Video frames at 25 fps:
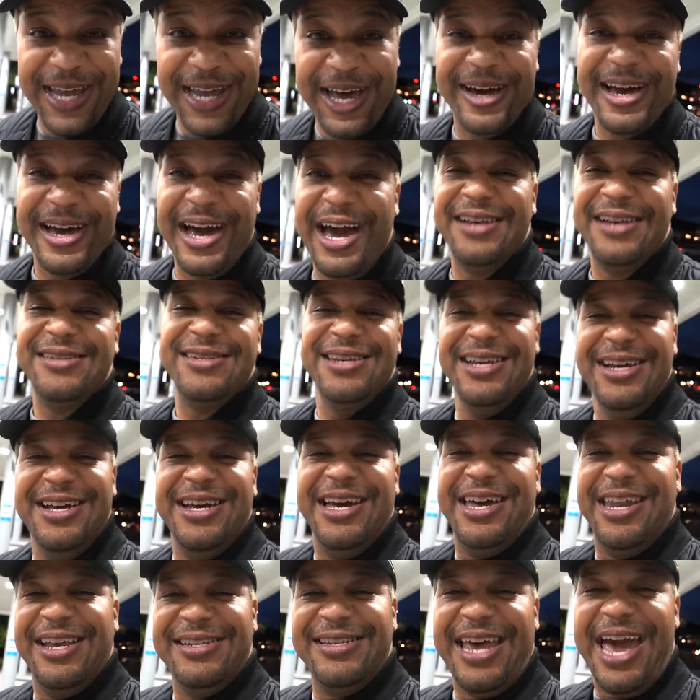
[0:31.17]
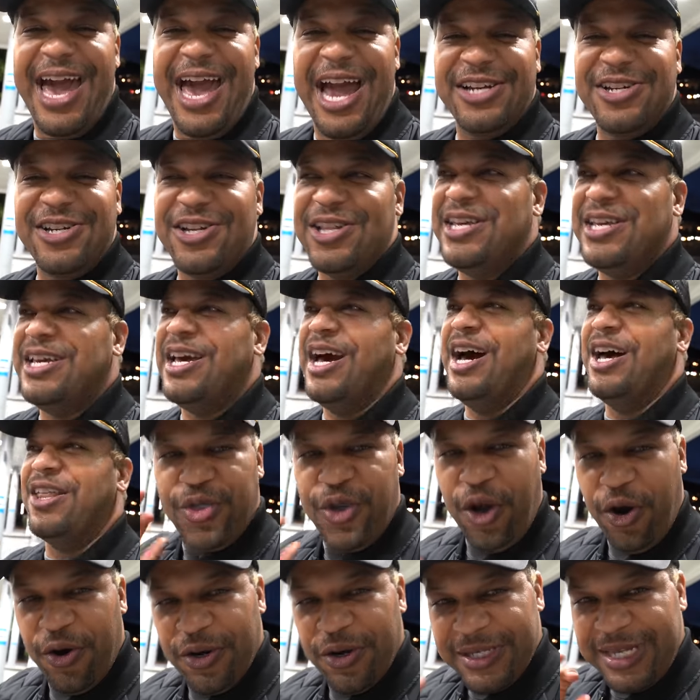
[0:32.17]
now, guys. It is actually a
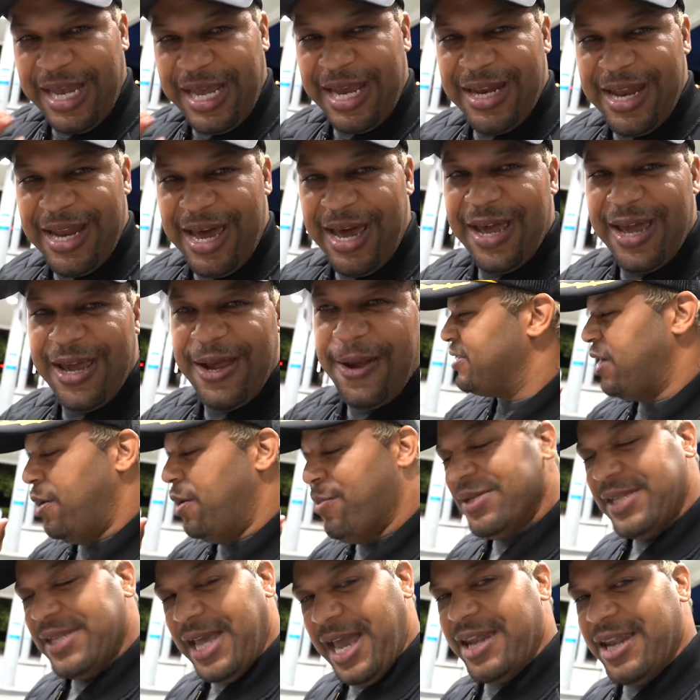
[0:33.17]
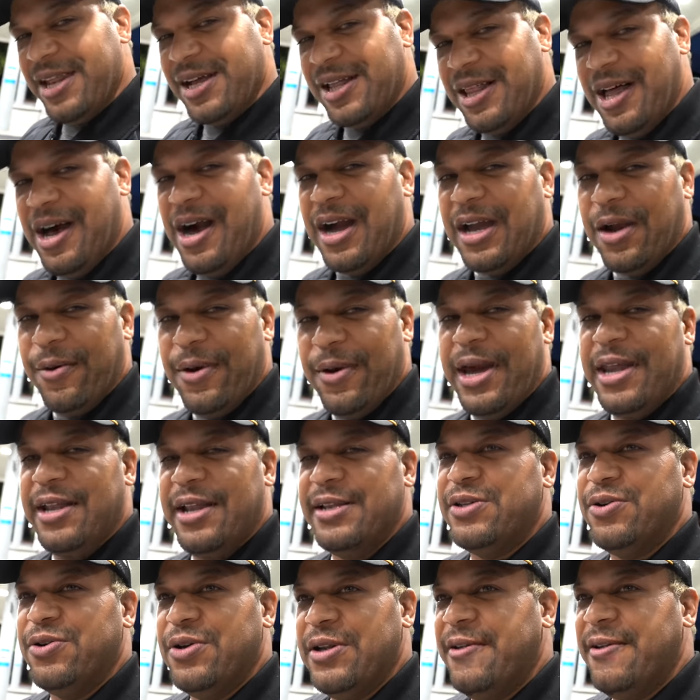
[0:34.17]
Thursday night. It's almost 8 o'clock, and we're headed
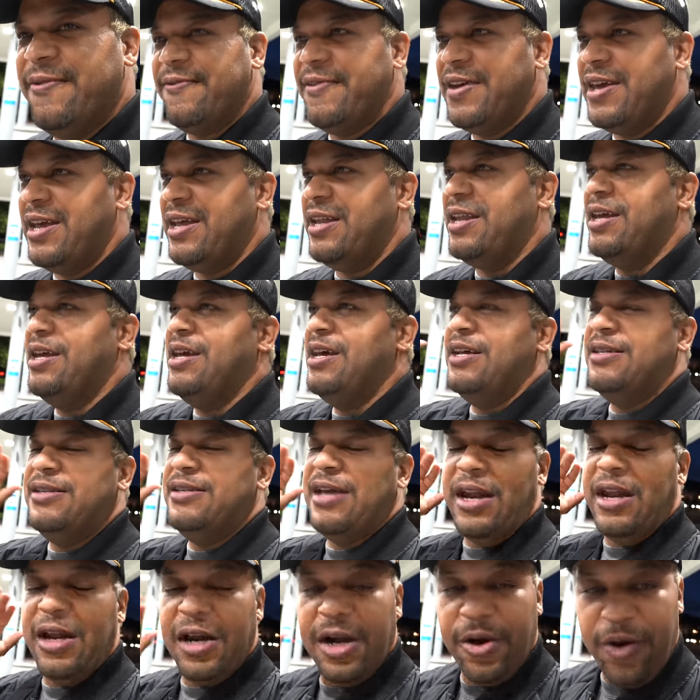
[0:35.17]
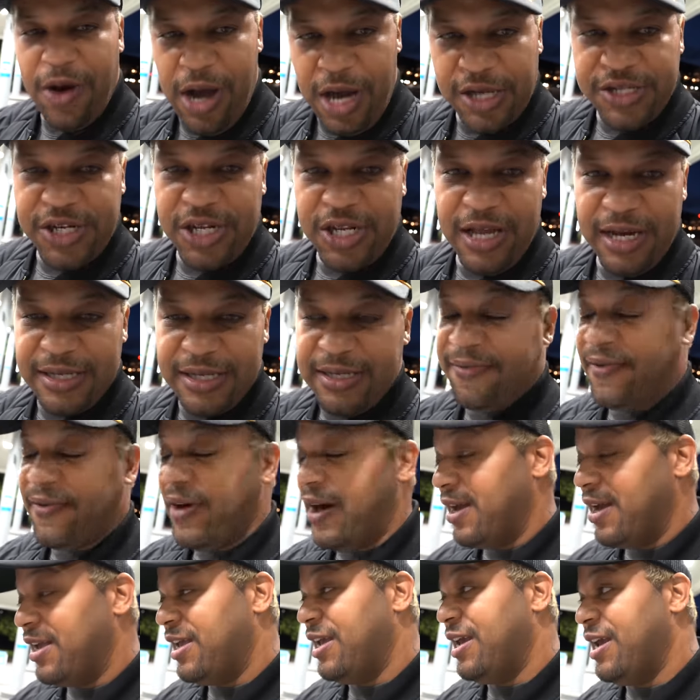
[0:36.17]
to an event down at Garage Collective
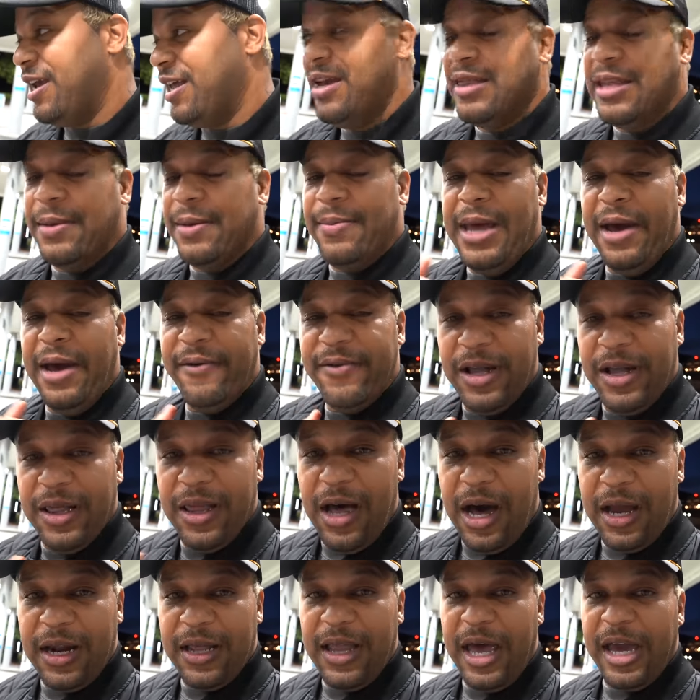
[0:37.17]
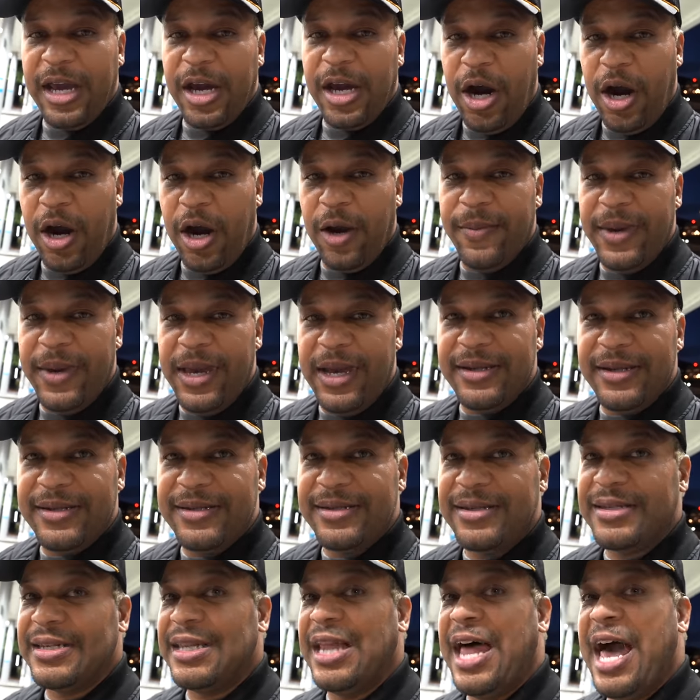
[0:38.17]
again. They've been having a lot of like car meets
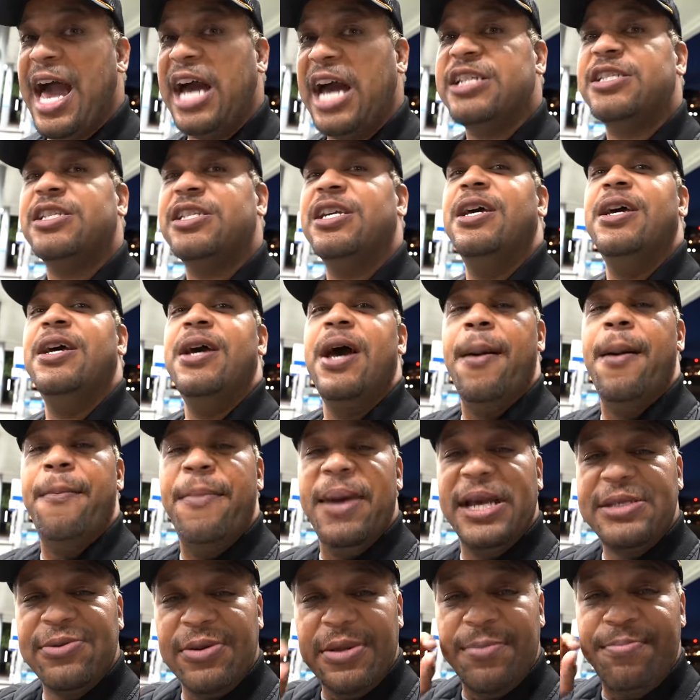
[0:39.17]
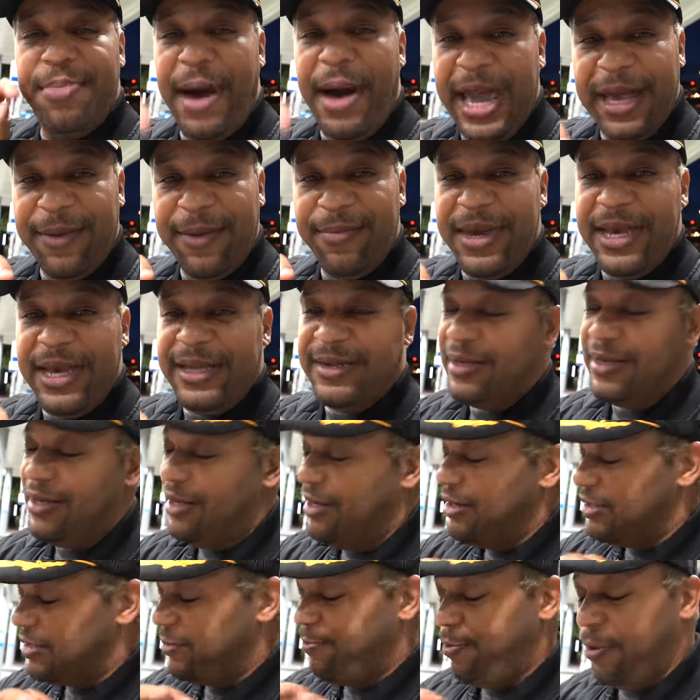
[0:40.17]
slash a mix with bike meets.
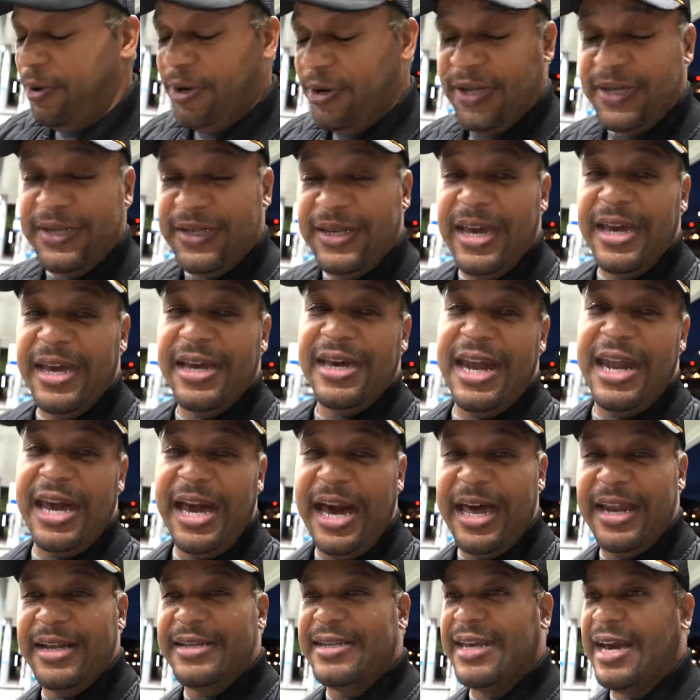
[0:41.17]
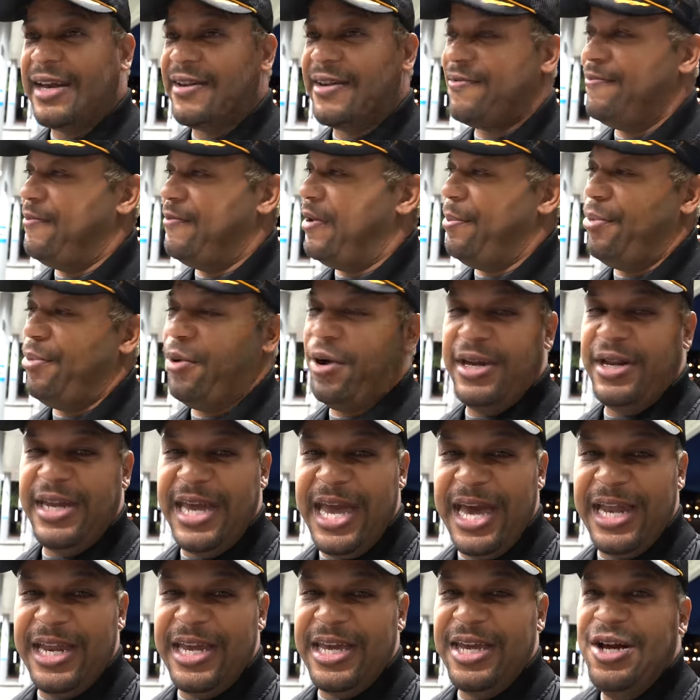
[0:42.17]
Pretty sick. And I got a text from my boy
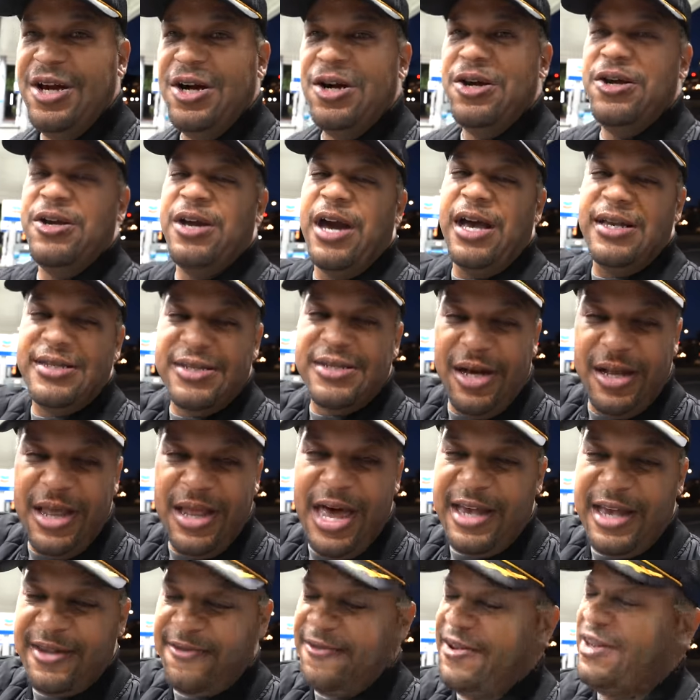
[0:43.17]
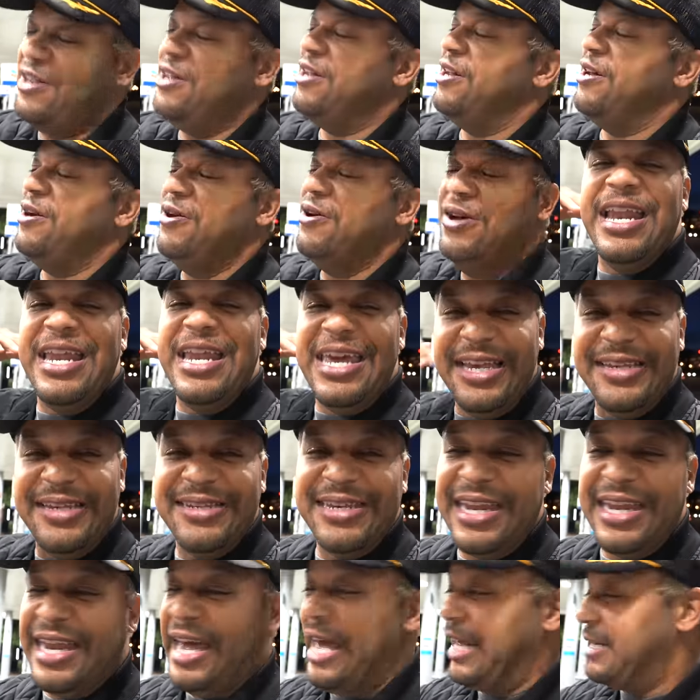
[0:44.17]
Danny, who you guys saw last video. He
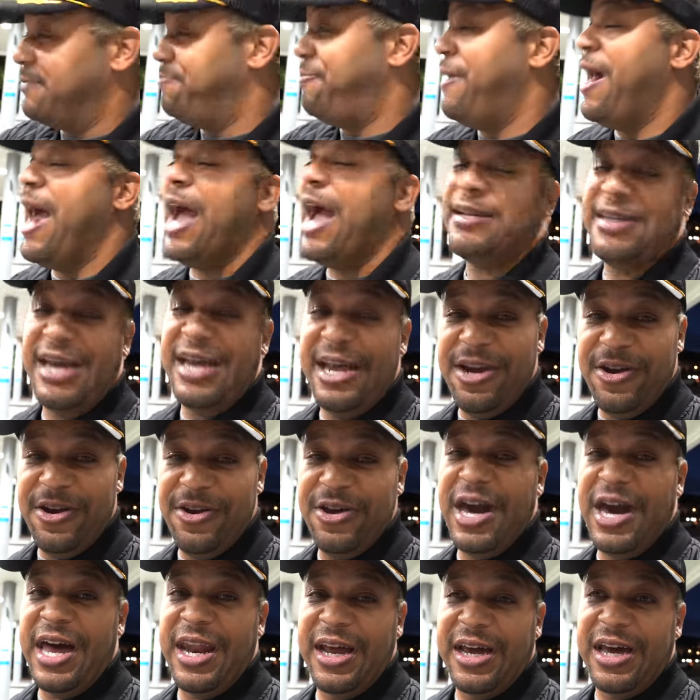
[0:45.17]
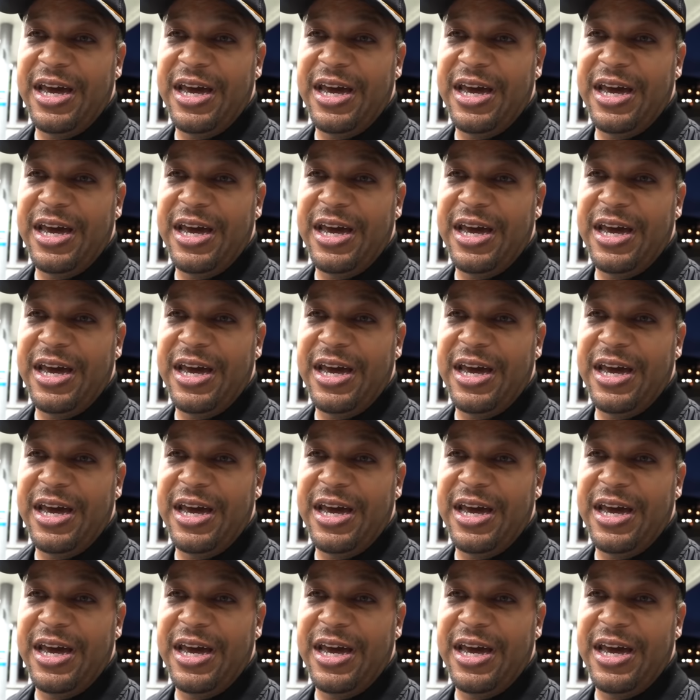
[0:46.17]
said it's packed down here, you gotta